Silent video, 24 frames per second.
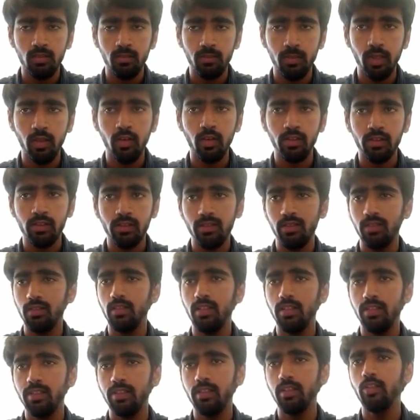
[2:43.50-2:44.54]
because
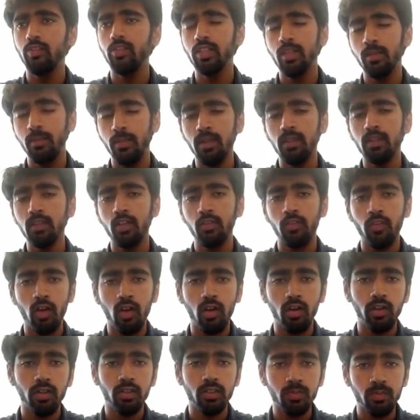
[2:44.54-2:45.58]
during the month of
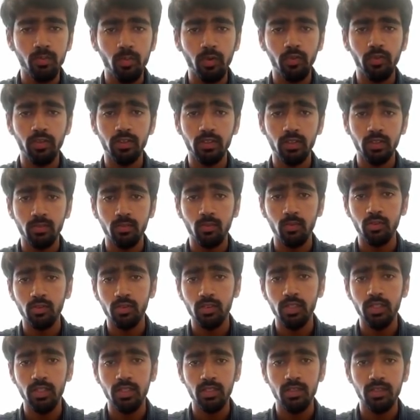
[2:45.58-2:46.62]
August professors
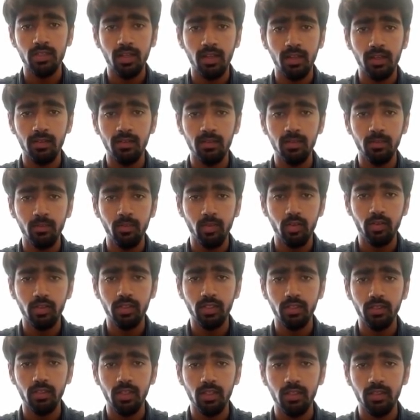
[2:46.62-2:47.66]
mostly decide the
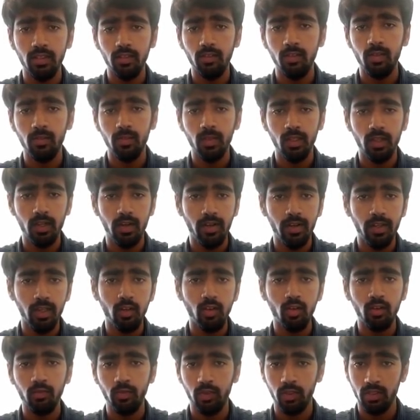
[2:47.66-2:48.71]
project that they will be carrying
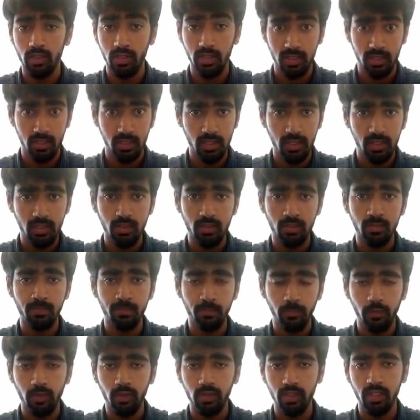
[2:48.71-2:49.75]
on for the next year,
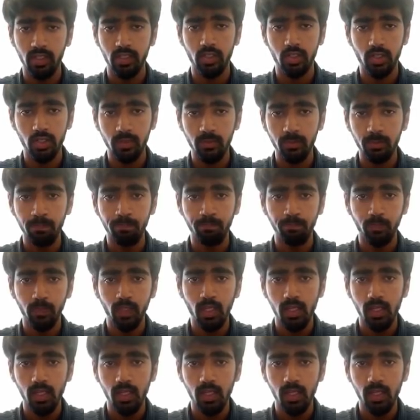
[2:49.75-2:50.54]
for the next term.